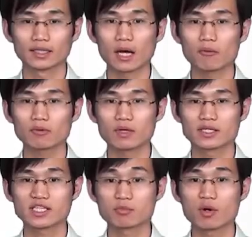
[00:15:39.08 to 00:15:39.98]
Now,
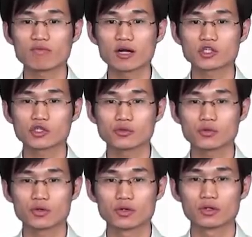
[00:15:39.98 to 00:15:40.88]
let's move on to
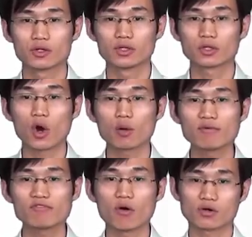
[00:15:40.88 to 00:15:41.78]
the
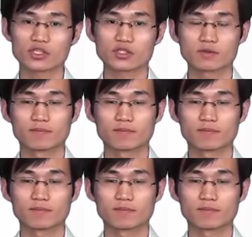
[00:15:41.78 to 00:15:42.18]
common faults.